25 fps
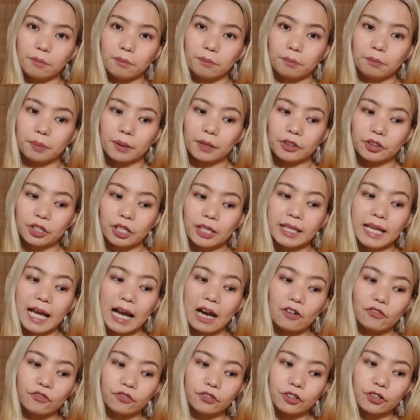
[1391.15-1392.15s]
But then
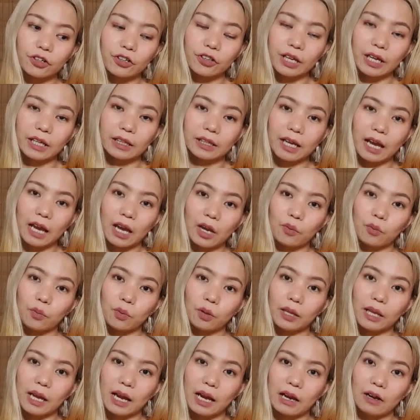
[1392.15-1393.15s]
after that, I
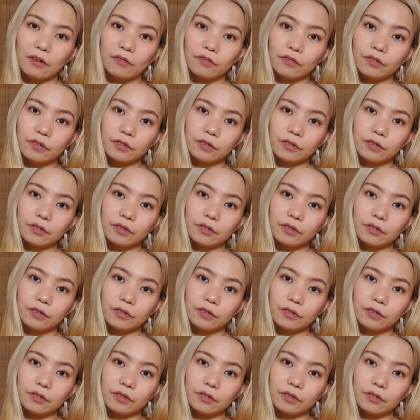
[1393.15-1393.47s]
will have